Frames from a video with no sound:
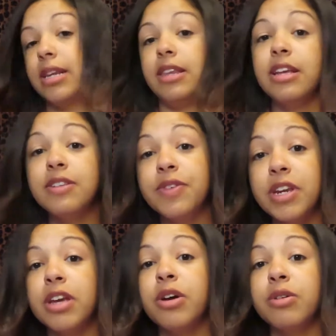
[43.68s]
these
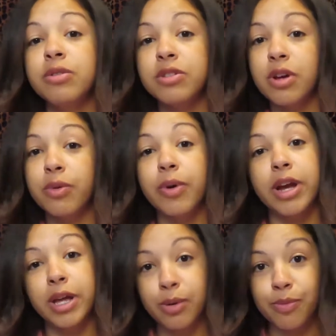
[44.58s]
videos were
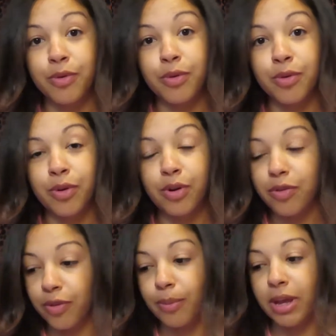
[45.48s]
helpful
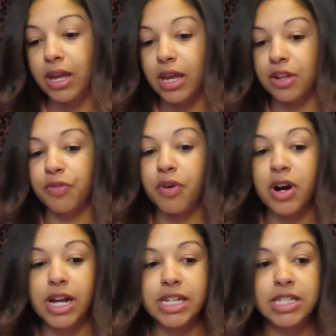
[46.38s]
for me as
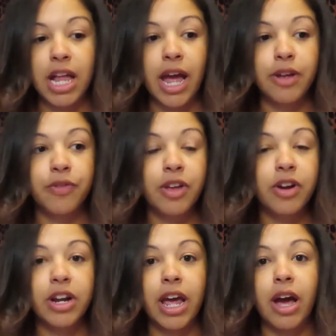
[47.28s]
far as like
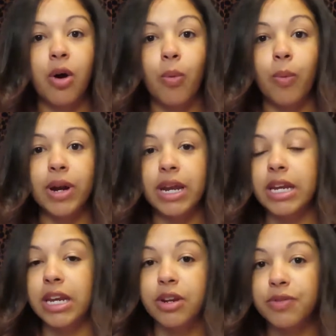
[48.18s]
figuring out what I
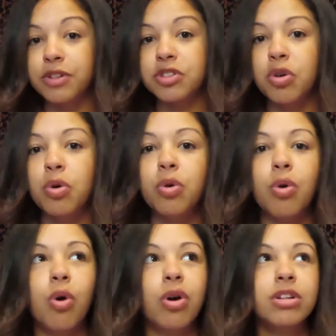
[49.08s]
needed for school
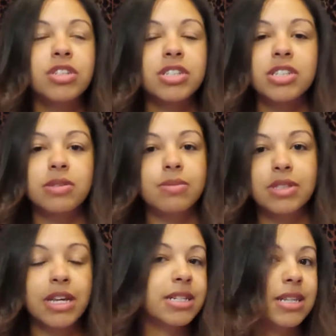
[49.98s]
or just
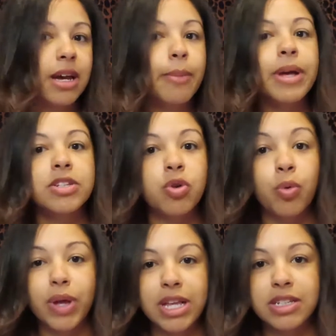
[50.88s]
things that could make
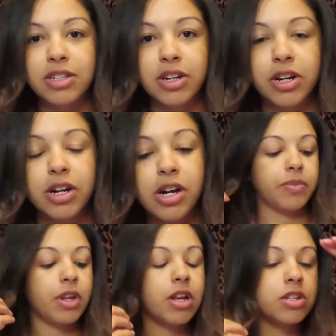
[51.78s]
school easier.
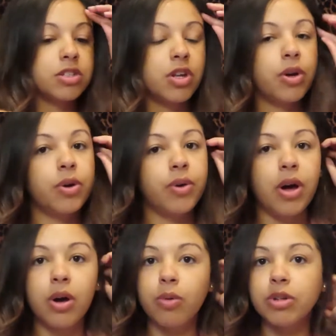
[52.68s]
So
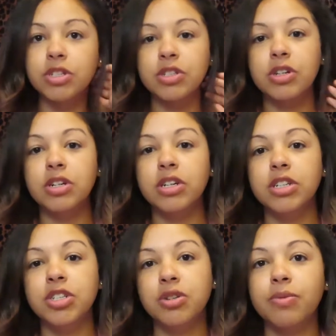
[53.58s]
we're just gonna
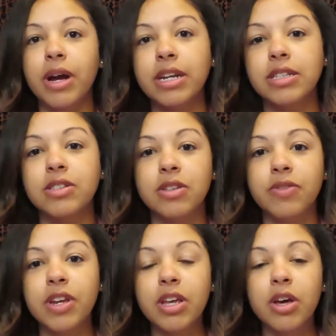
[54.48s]
jump right into the
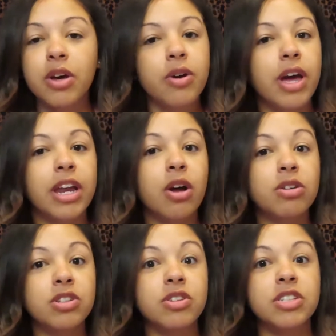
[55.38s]
video, and
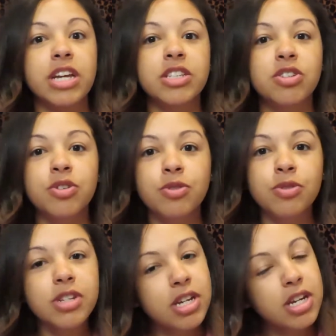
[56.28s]
also stay tuned